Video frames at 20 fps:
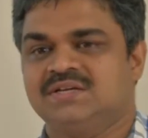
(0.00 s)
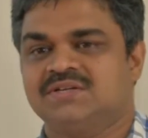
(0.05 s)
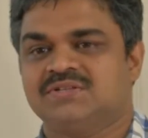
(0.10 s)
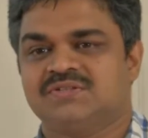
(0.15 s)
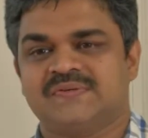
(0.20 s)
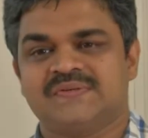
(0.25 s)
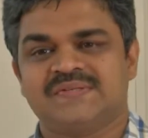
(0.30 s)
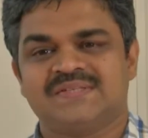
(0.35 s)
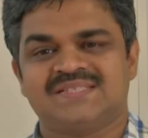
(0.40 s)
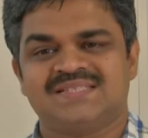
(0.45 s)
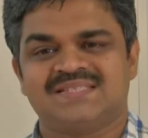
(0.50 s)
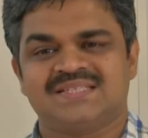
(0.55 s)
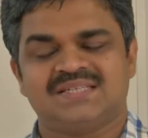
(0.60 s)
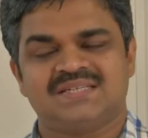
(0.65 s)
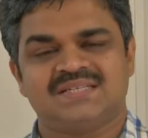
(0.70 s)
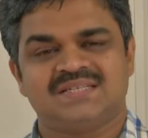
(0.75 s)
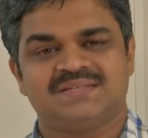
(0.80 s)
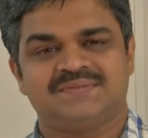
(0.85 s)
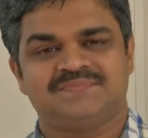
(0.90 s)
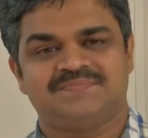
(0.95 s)
So it's
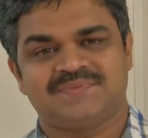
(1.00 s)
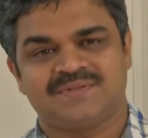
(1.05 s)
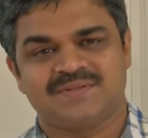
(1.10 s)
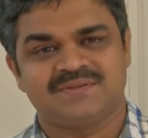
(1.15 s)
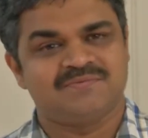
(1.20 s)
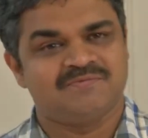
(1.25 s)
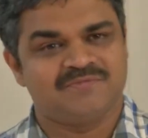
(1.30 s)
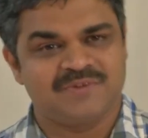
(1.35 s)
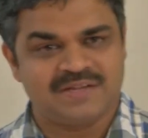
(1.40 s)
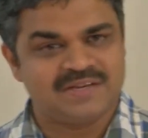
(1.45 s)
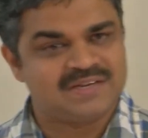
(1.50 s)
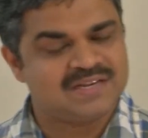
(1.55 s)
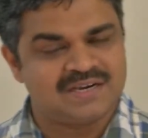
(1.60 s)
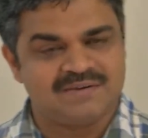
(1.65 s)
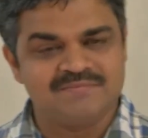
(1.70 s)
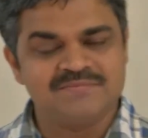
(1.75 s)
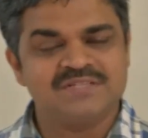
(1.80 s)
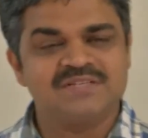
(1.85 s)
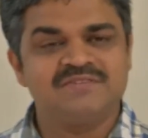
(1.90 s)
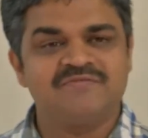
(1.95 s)
it
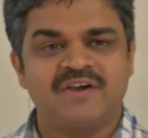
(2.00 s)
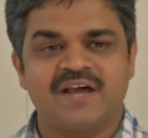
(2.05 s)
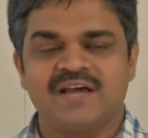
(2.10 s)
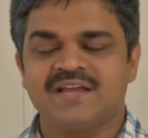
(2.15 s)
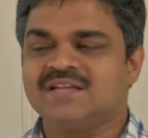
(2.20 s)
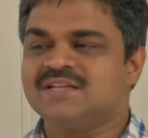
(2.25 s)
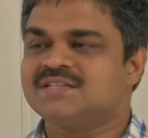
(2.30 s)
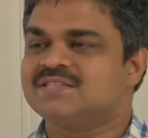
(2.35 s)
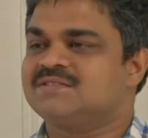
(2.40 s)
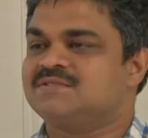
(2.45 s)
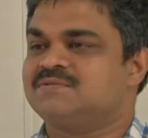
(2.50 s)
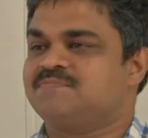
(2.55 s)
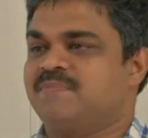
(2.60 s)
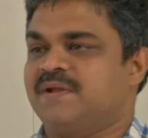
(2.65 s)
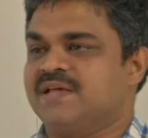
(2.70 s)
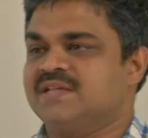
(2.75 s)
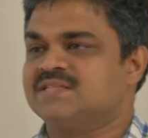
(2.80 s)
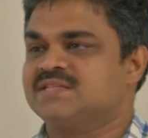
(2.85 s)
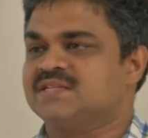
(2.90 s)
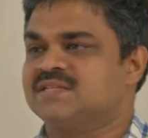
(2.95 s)
comes in various
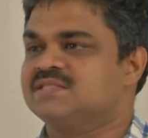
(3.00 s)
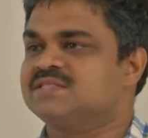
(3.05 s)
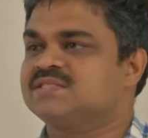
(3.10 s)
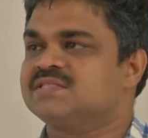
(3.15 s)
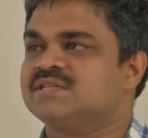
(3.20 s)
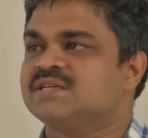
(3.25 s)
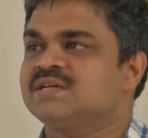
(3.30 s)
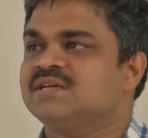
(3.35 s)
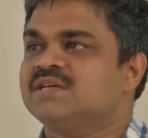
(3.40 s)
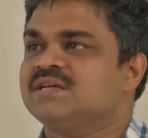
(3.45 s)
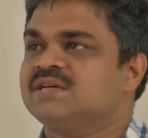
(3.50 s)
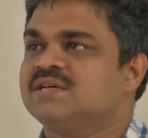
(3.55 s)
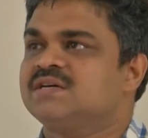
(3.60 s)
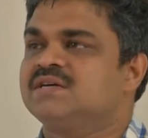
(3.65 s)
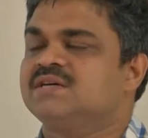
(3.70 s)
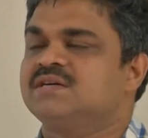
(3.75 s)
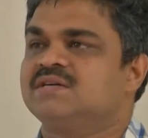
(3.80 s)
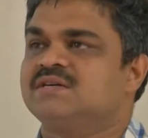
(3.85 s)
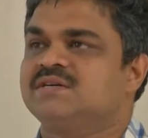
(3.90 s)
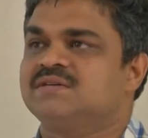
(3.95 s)
places,
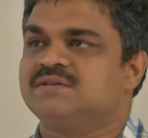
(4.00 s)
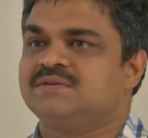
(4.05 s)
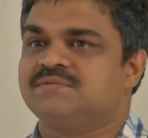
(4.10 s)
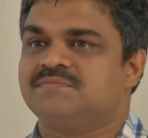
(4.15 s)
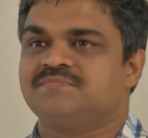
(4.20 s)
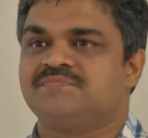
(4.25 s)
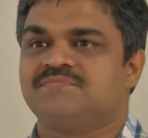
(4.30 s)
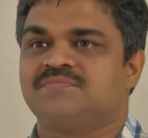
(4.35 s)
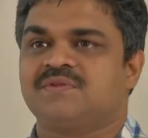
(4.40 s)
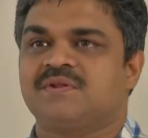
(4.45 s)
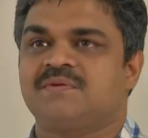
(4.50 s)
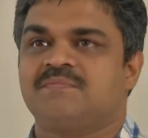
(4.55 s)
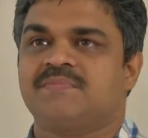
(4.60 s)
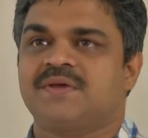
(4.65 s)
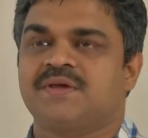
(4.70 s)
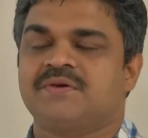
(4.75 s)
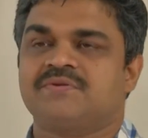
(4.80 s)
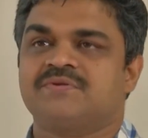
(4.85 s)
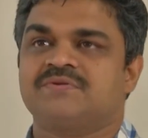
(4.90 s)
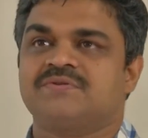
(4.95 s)

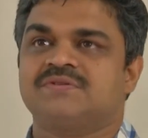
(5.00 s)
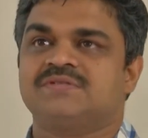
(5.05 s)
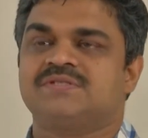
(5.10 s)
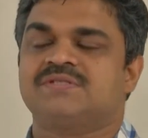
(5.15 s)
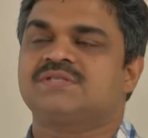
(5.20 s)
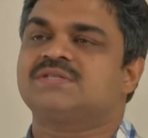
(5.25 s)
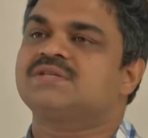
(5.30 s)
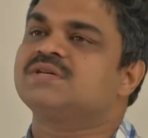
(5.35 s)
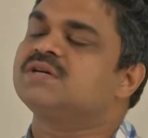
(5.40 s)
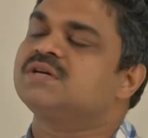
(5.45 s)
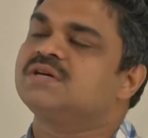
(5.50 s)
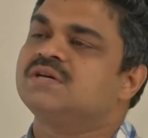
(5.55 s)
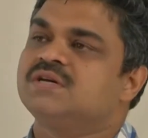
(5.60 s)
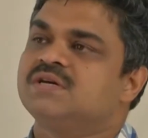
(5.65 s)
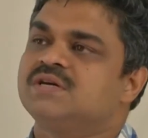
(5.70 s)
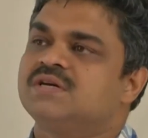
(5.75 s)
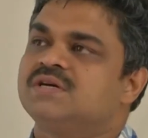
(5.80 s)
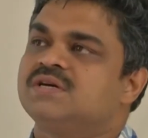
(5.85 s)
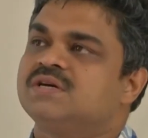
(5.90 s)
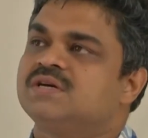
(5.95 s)
because
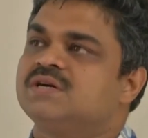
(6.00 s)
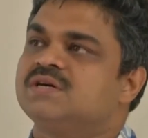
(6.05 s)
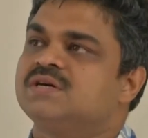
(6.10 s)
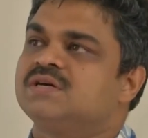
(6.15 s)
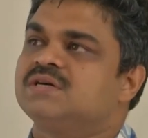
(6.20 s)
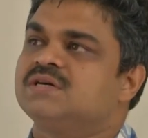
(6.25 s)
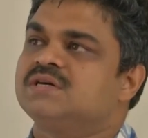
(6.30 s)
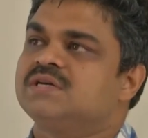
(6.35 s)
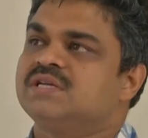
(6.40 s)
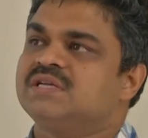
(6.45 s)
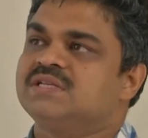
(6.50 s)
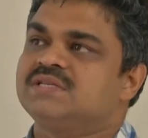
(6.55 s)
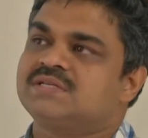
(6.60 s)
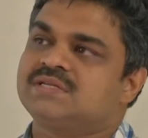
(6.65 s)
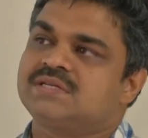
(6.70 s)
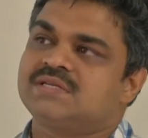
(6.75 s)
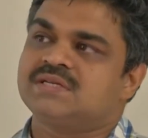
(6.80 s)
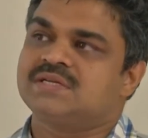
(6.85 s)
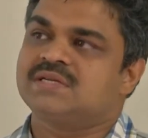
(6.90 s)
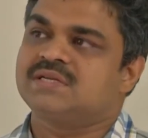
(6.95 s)
it
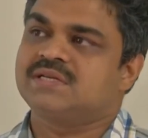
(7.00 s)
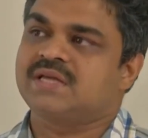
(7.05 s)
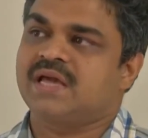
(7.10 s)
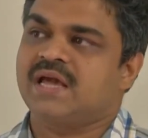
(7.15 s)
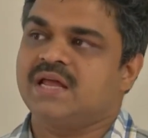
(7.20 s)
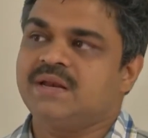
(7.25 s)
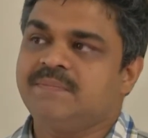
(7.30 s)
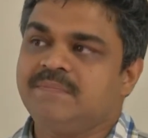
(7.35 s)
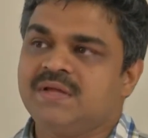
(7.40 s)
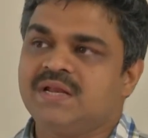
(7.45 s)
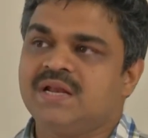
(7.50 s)
can be